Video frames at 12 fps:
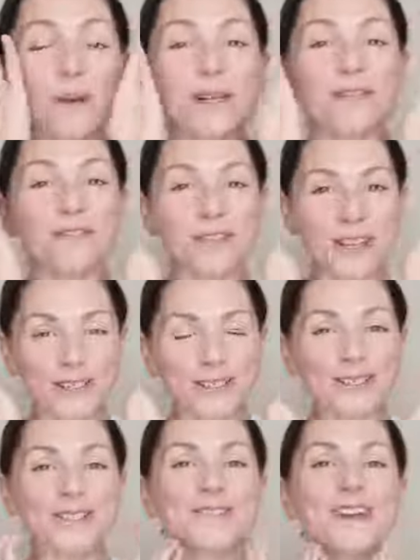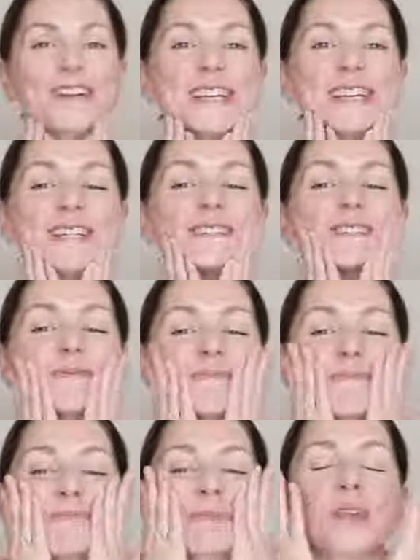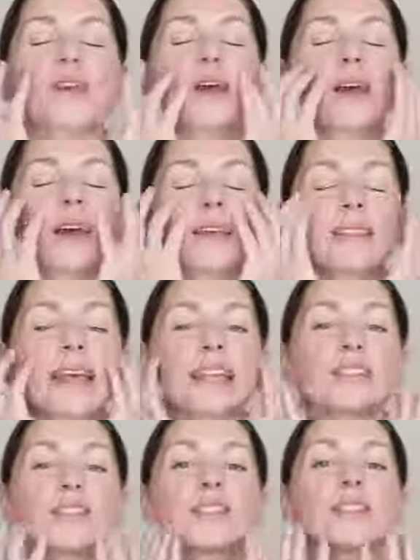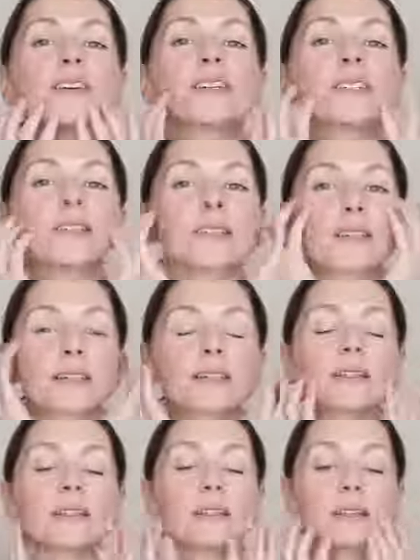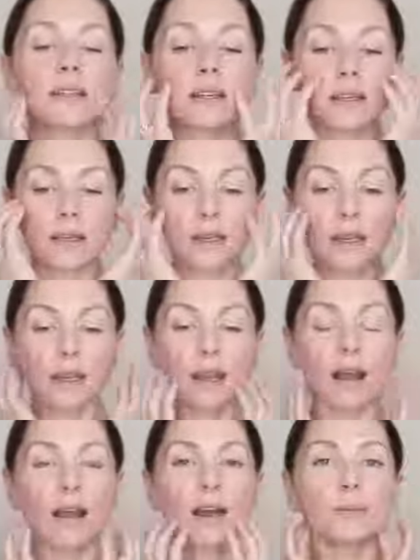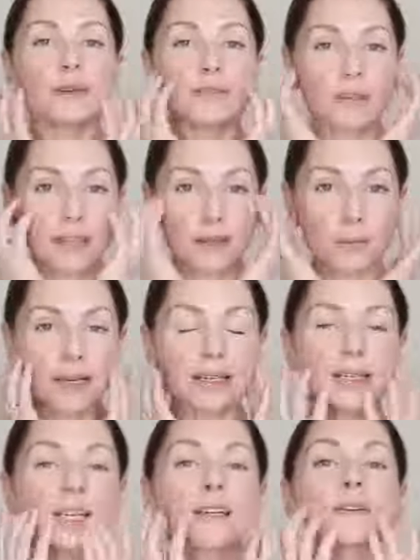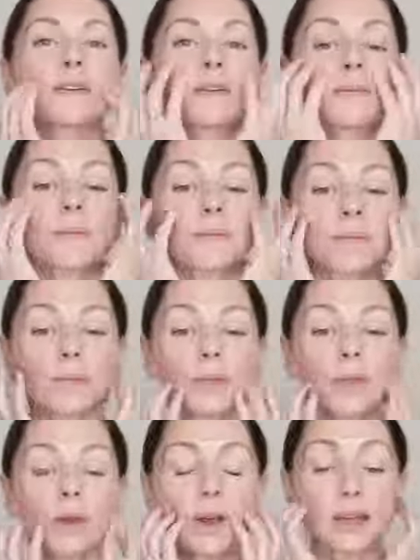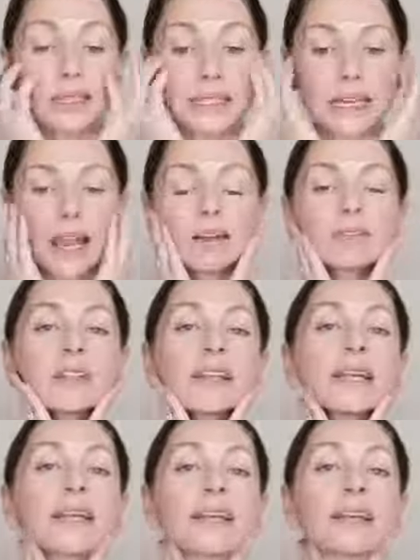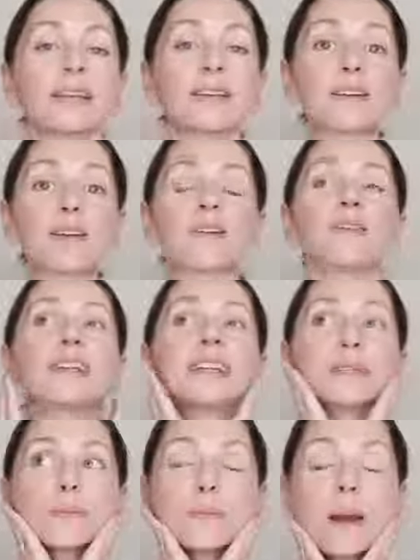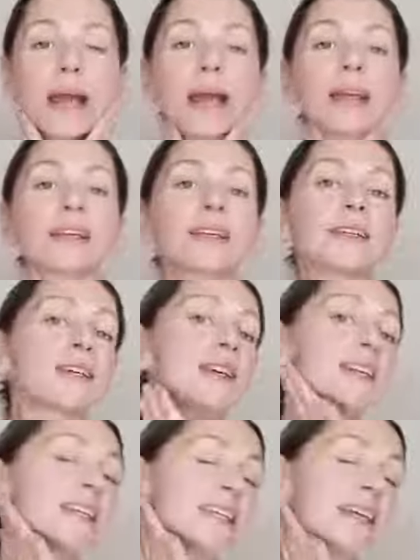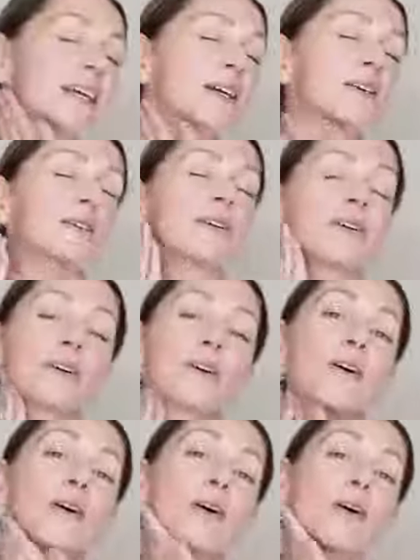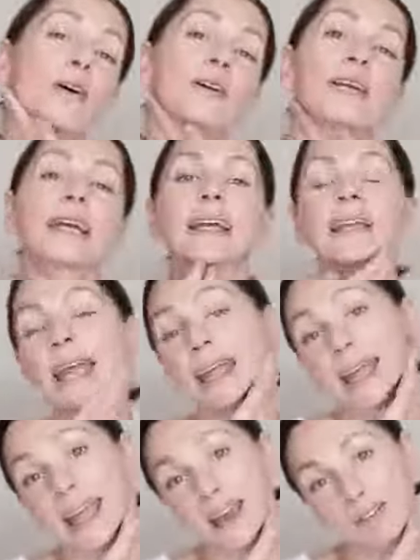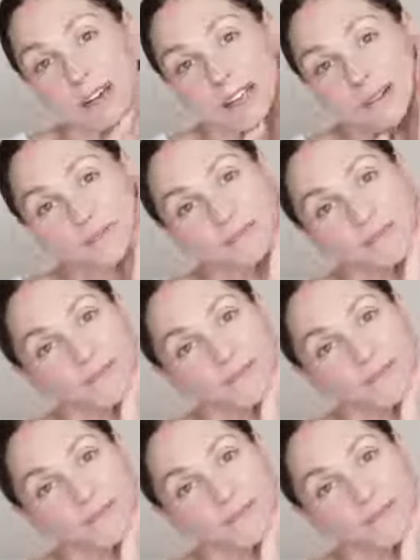But it feels very good. And then just calm everything back down and definitely finish back down on our neck area.